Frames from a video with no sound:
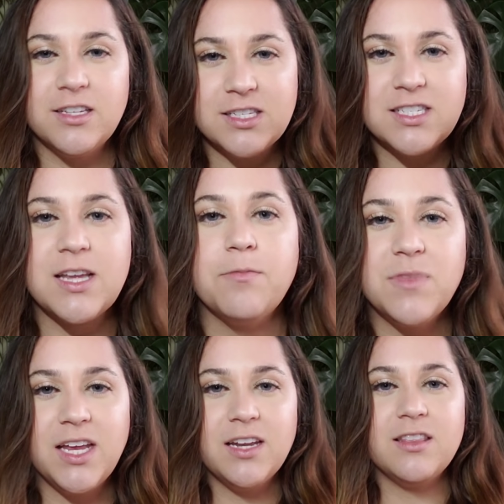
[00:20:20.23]

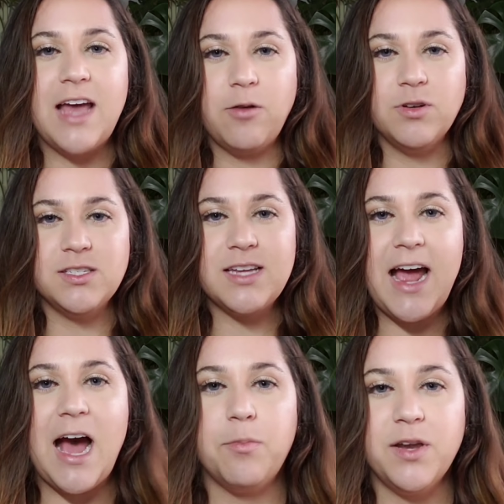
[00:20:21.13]
something that was
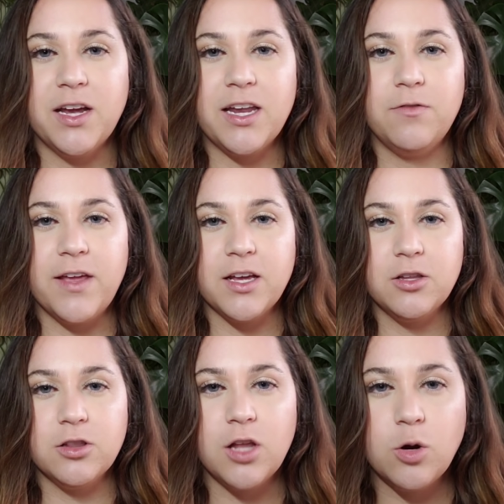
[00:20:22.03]
happening, kind of like a
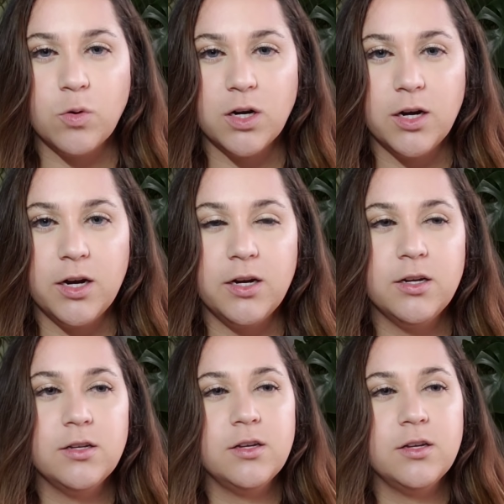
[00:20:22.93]
lower,